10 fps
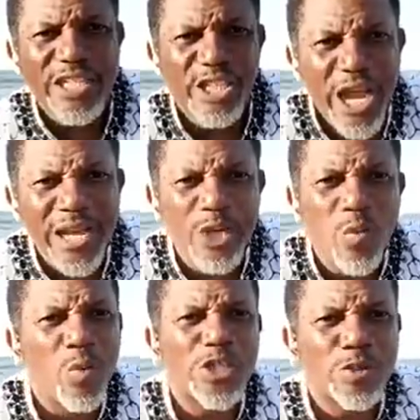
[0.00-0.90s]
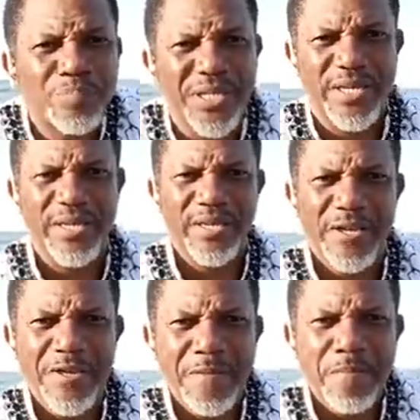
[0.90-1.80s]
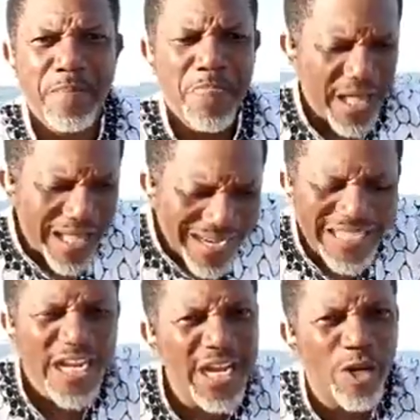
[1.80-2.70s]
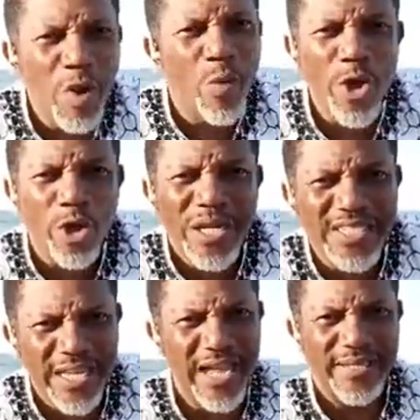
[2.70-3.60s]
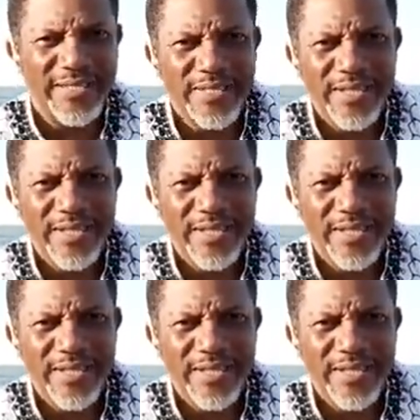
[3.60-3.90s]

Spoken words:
The change the way we speak. The change the way we understand.